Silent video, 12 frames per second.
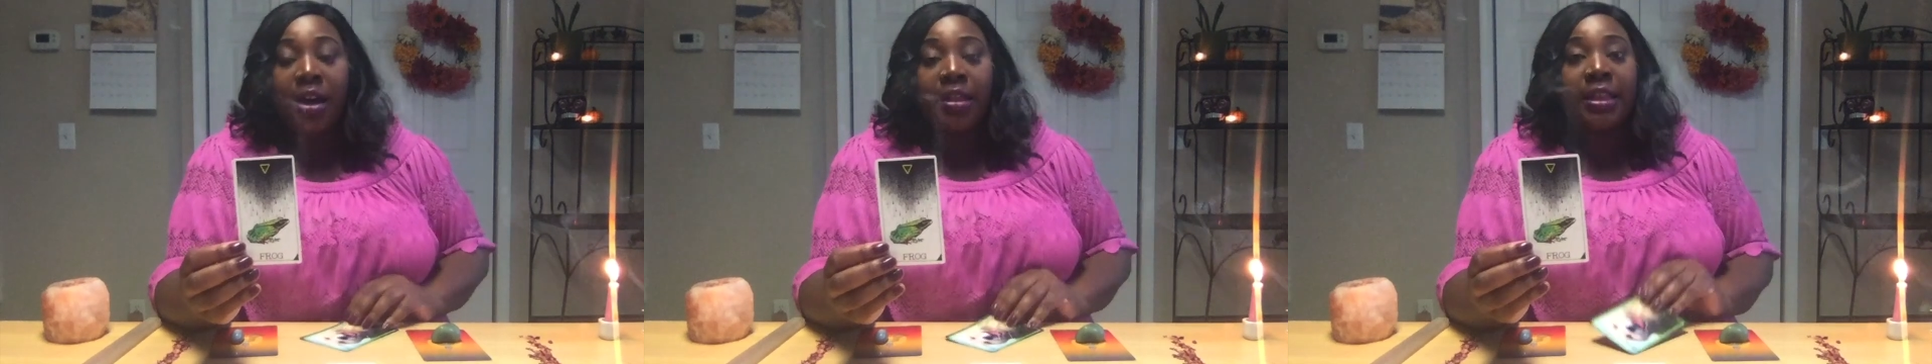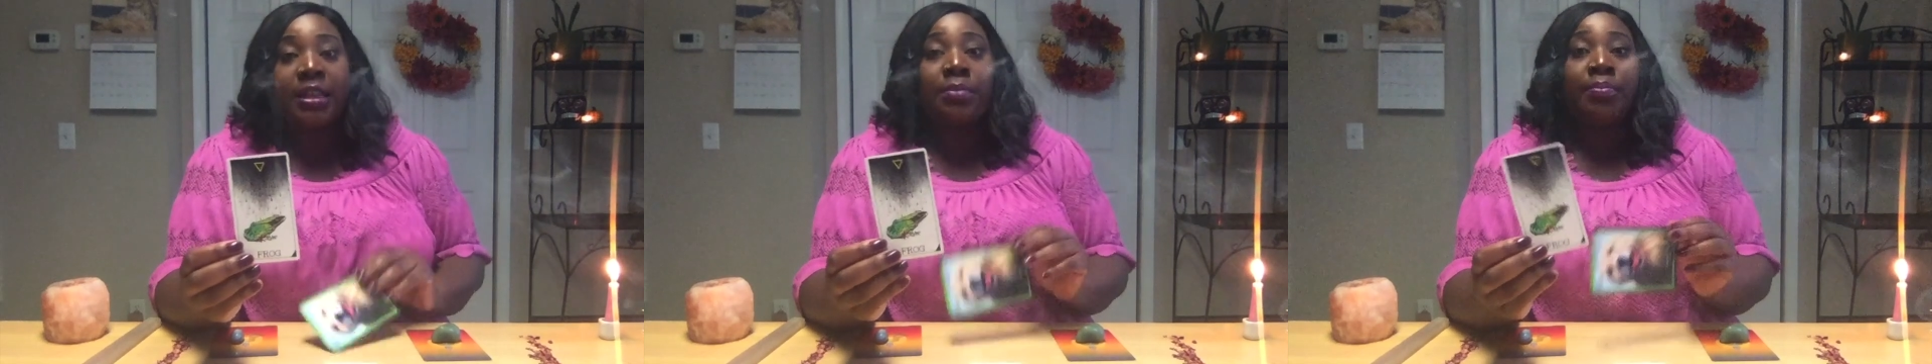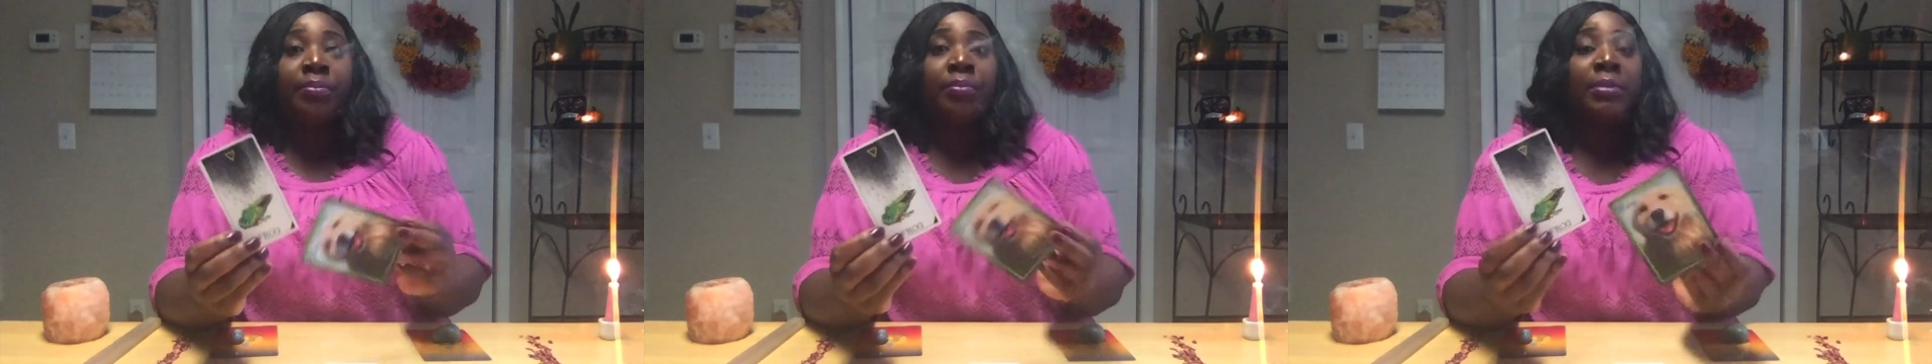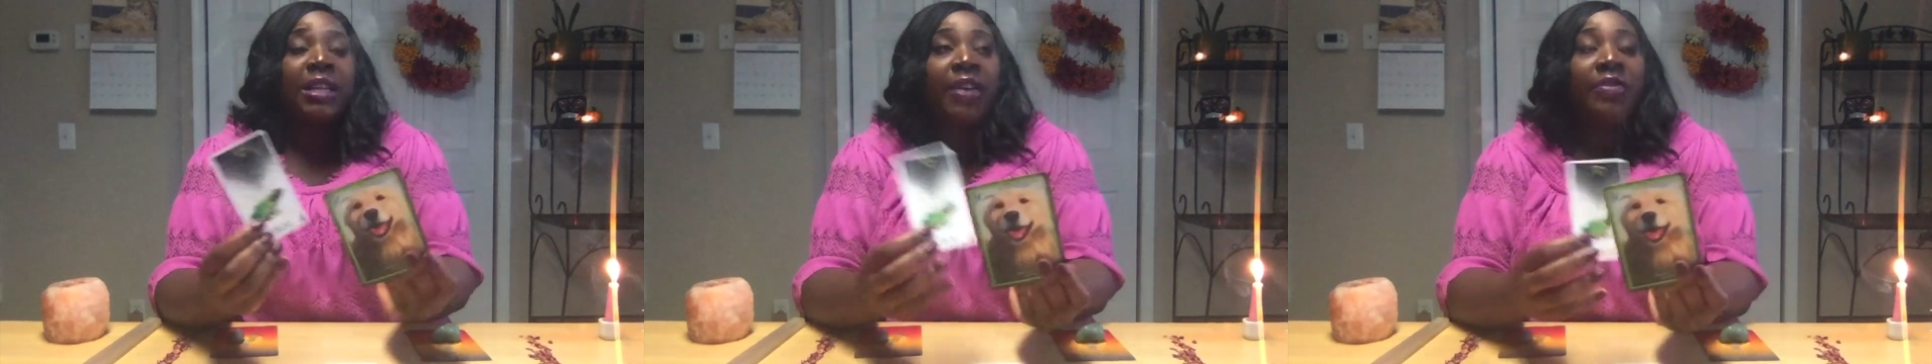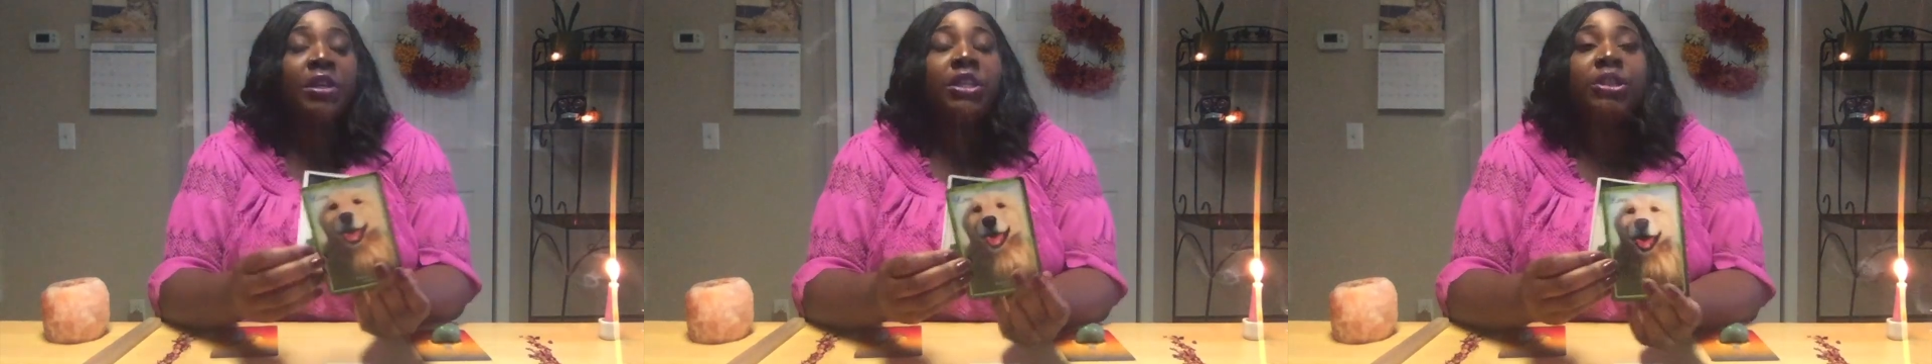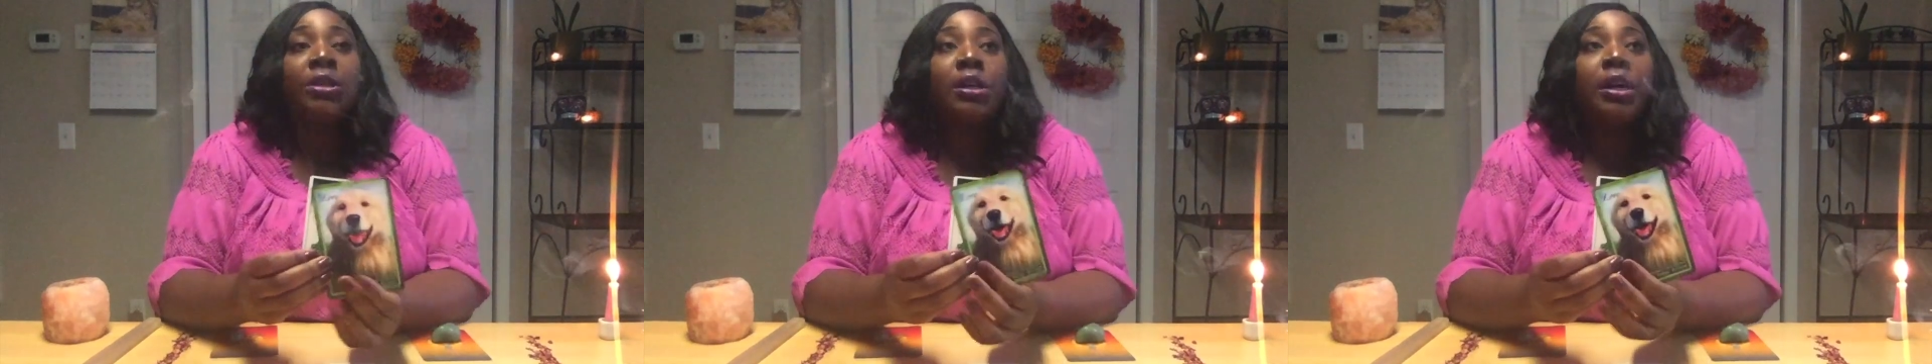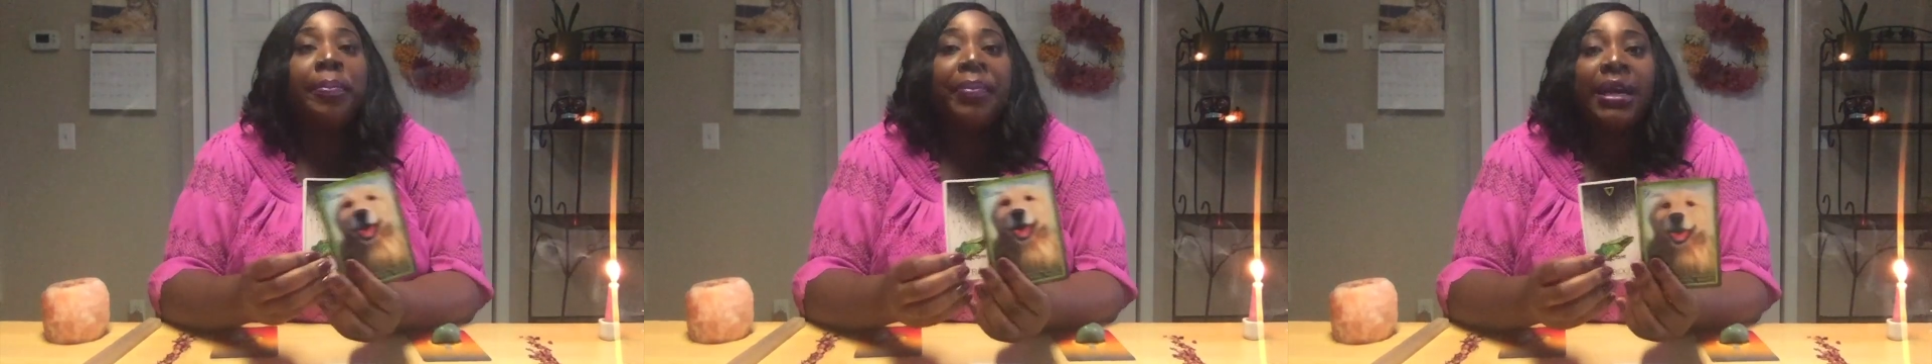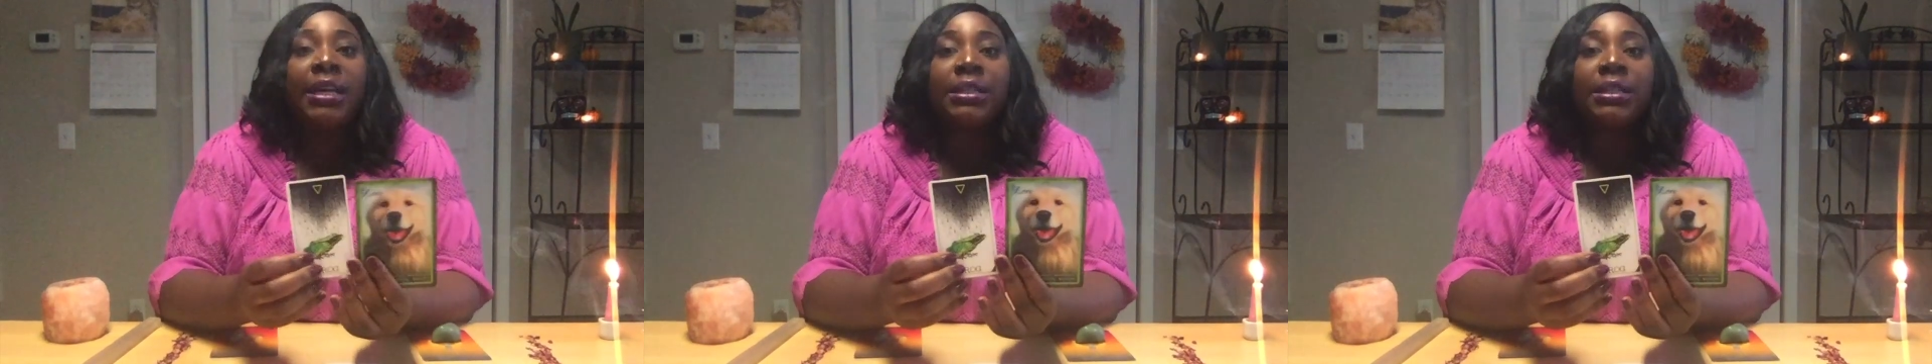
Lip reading: This definitely could be